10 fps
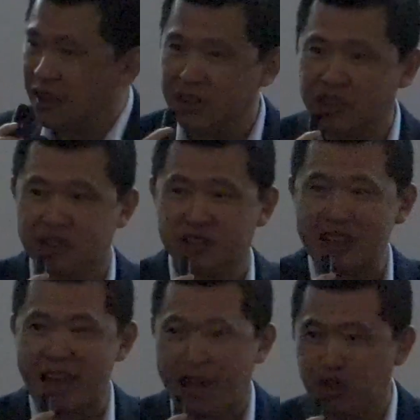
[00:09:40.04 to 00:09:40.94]
is the
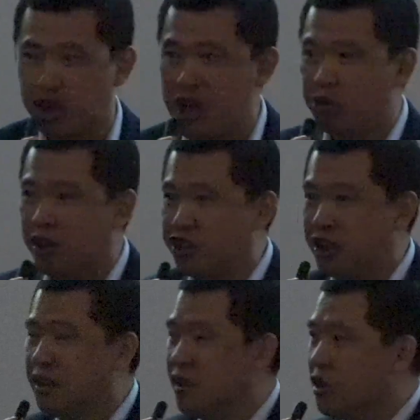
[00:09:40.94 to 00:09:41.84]
next
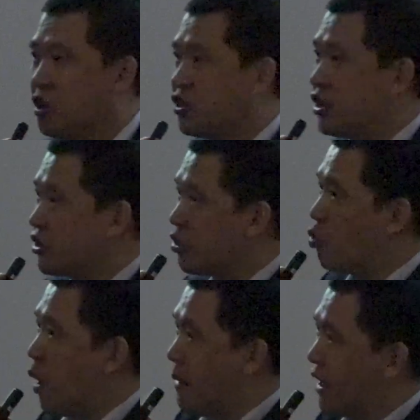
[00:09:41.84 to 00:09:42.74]
generation Cisco
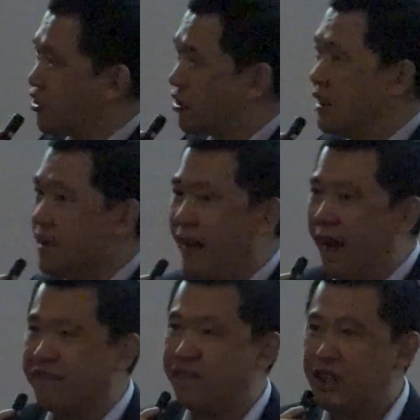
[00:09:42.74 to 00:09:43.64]
WebEx,
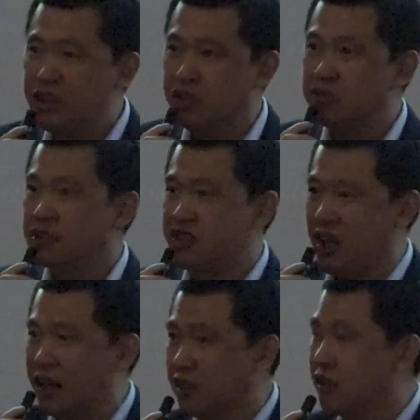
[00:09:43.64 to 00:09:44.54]
a video
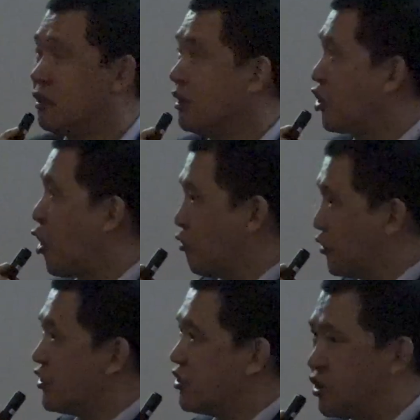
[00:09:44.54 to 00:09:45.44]

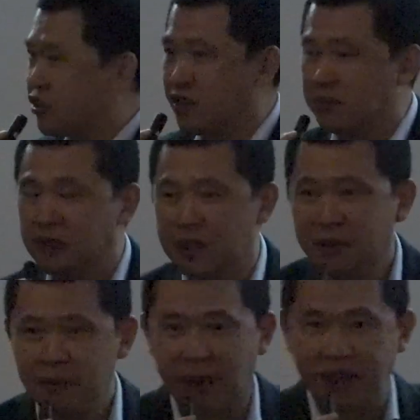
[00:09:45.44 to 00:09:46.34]
teleconference system.
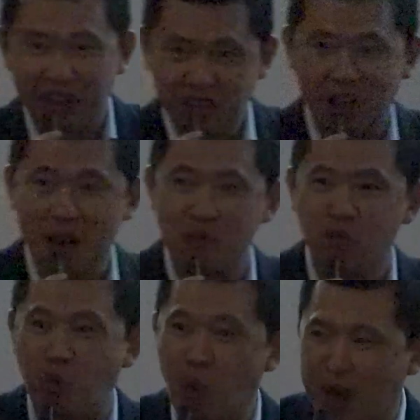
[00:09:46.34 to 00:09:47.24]
But this time
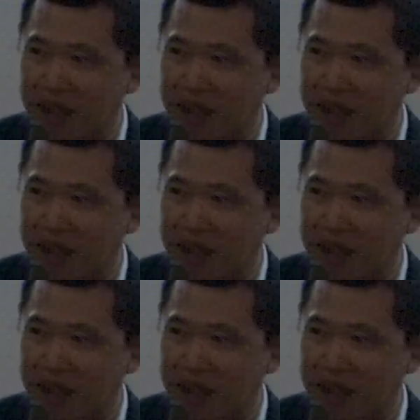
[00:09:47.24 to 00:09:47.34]
we're